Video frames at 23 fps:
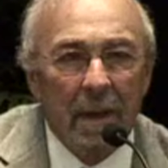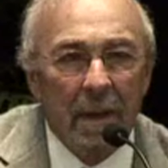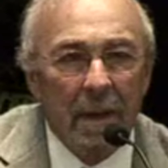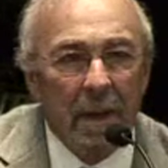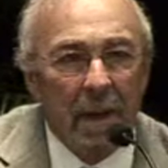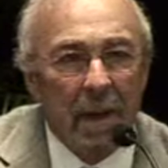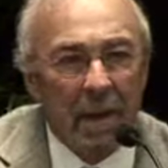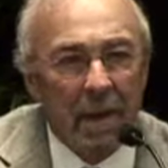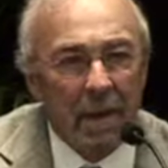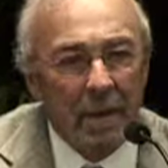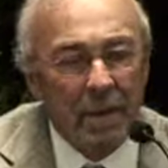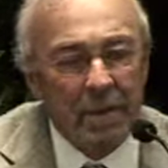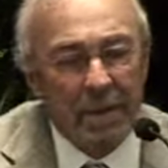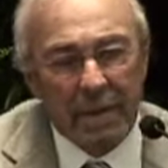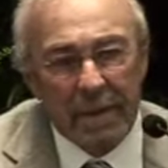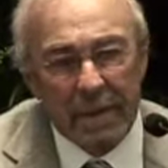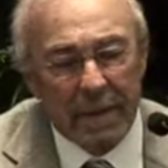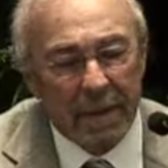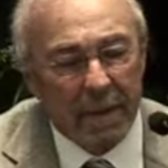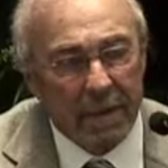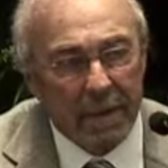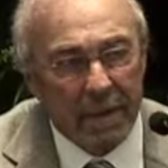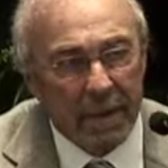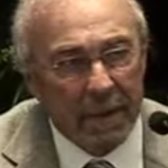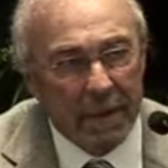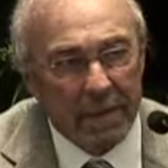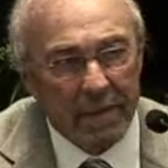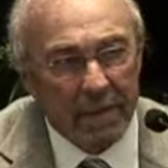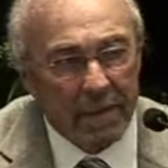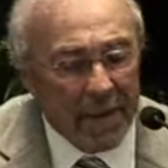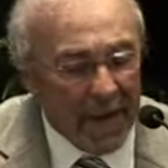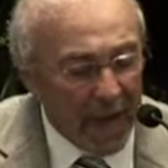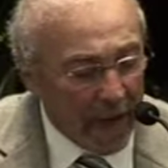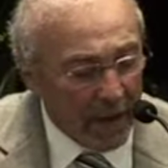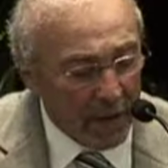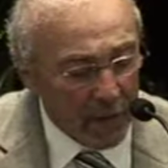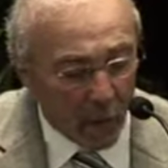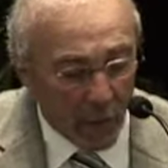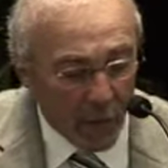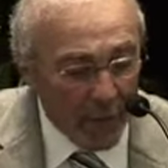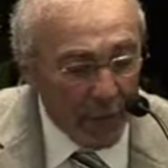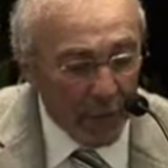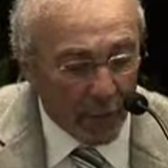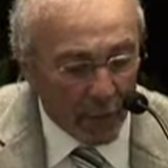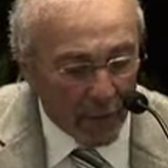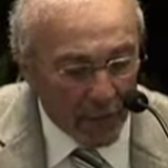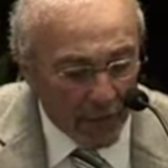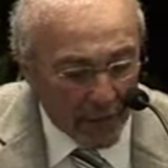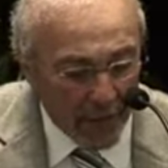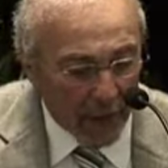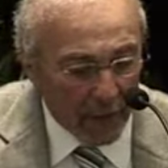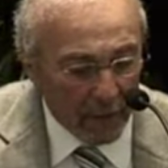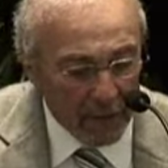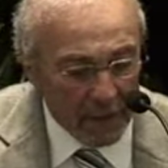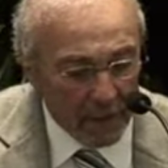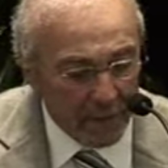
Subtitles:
I can't go into it now,